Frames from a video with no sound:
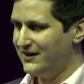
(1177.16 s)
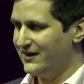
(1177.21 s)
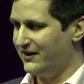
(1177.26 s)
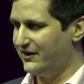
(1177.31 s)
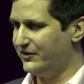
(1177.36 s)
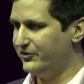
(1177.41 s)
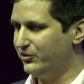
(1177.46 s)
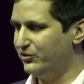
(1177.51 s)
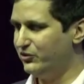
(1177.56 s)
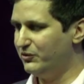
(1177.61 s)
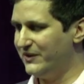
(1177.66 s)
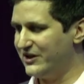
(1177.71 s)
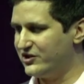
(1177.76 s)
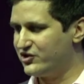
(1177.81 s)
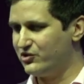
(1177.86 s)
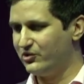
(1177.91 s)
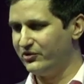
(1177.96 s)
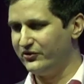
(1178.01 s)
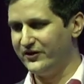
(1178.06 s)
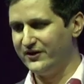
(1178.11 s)
how do you make
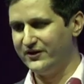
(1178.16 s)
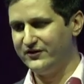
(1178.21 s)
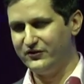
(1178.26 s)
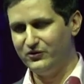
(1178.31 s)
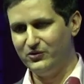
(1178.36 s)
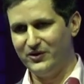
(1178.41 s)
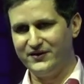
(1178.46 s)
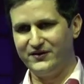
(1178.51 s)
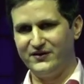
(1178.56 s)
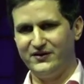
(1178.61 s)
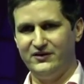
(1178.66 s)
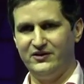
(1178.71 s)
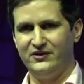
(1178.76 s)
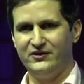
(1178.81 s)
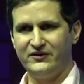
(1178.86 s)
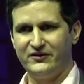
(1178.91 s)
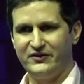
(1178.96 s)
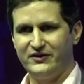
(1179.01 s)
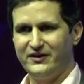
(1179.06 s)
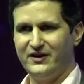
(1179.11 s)
sure there is no
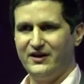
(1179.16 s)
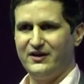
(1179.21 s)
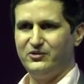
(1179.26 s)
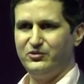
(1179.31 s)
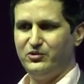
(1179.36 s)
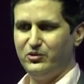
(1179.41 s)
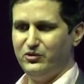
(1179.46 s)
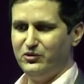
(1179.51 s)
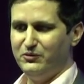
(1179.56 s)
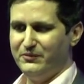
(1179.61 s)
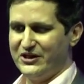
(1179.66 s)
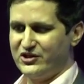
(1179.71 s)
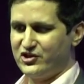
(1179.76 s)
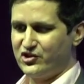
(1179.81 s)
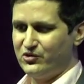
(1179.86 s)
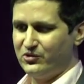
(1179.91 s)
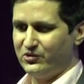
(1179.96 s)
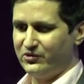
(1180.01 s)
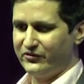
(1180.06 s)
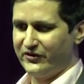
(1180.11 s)
accident, how do you make
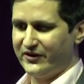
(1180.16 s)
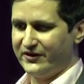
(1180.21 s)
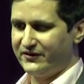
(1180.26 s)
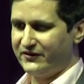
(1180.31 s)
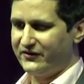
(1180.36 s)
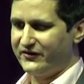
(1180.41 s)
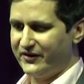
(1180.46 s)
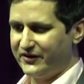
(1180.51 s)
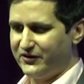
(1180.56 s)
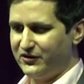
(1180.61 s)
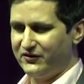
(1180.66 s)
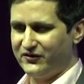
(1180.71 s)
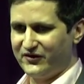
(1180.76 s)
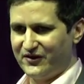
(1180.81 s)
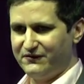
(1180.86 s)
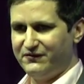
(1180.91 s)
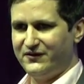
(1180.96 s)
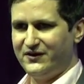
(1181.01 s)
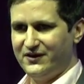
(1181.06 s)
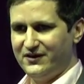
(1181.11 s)
sure that
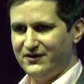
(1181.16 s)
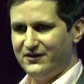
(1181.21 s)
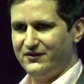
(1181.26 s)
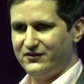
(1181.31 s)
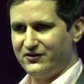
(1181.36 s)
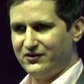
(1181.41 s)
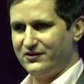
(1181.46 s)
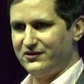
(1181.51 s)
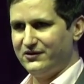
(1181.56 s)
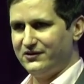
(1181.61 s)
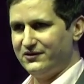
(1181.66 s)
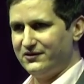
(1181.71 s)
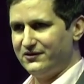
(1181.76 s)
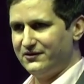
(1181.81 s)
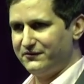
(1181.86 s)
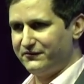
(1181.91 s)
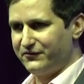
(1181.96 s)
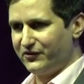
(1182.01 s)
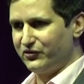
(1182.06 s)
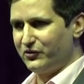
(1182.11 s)
safety is,
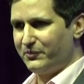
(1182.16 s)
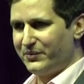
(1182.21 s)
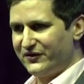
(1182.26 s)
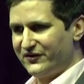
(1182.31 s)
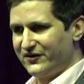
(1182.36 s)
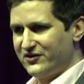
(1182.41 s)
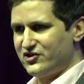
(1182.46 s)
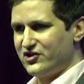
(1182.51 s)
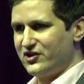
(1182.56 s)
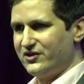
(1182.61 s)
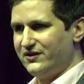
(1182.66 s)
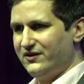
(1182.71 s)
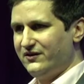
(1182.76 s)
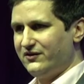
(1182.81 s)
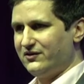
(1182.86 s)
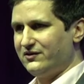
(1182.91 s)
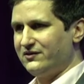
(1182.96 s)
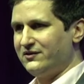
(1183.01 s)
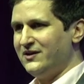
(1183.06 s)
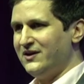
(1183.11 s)
uh, for the passenger
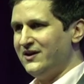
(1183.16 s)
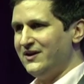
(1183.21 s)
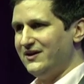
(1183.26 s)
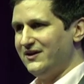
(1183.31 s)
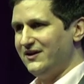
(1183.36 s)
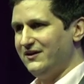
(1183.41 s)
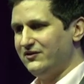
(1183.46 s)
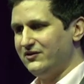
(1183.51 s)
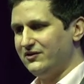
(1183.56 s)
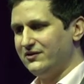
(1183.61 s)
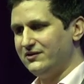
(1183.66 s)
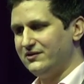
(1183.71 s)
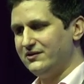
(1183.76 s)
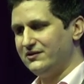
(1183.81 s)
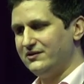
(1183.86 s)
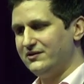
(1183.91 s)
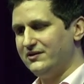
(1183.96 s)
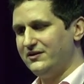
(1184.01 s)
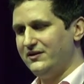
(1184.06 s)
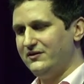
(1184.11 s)
is, uh, is,
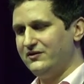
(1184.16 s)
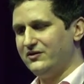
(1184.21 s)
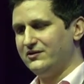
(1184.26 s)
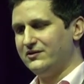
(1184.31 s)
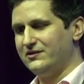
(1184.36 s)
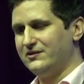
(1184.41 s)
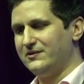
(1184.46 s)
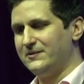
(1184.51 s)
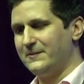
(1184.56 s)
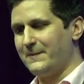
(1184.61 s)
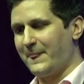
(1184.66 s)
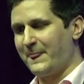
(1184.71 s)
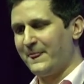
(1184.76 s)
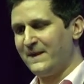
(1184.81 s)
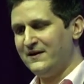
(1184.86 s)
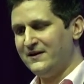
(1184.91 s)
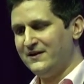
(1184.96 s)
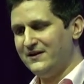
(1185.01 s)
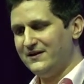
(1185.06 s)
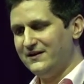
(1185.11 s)
uh, is, um,
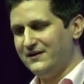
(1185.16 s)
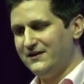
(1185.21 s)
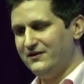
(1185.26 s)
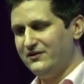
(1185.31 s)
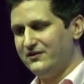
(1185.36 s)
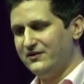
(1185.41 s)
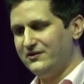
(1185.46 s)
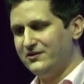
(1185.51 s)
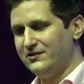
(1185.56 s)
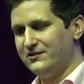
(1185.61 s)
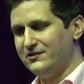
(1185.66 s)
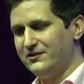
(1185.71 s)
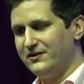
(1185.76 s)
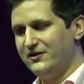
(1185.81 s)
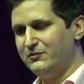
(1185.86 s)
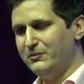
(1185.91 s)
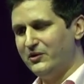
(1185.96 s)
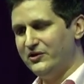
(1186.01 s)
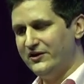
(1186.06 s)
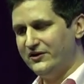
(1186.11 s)
is, uh,
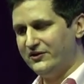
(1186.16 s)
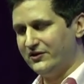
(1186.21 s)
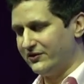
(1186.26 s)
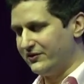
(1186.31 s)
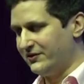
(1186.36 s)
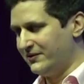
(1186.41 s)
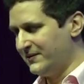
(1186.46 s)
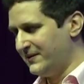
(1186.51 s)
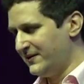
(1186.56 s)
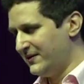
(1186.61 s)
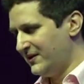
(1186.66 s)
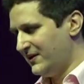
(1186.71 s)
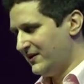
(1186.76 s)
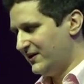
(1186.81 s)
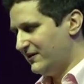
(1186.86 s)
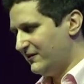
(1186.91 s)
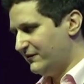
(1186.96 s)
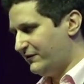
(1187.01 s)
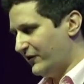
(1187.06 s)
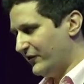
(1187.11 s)
is monitored.
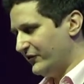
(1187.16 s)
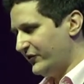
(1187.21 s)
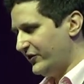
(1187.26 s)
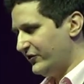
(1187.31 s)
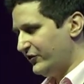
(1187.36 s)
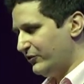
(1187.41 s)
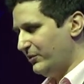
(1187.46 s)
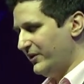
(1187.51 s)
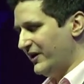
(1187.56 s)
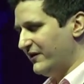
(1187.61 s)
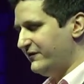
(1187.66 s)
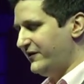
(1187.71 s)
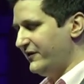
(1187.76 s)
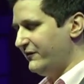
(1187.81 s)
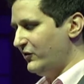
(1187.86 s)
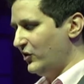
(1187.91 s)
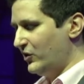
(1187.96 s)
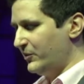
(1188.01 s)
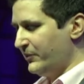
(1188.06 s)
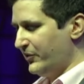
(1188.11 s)
For this, we have
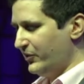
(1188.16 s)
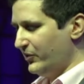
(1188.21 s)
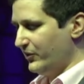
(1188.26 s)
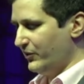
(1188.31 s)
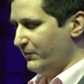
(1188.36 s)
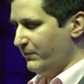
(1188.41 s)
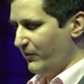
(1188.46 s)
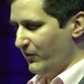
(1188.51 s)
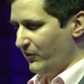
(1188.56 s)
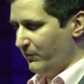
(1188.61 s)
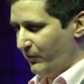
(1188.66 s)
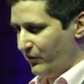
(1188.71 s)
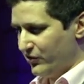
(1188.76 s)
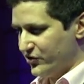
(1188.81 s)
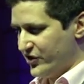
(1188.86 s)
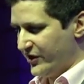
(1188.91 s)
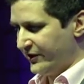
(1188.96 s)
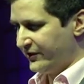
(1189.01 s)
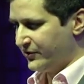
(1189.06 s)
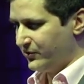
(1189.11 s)
developed a, a
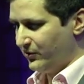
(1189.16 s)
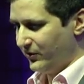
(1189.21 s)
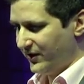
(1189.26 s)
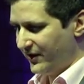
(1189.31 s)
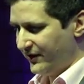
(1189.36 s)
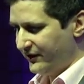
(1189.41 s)
project called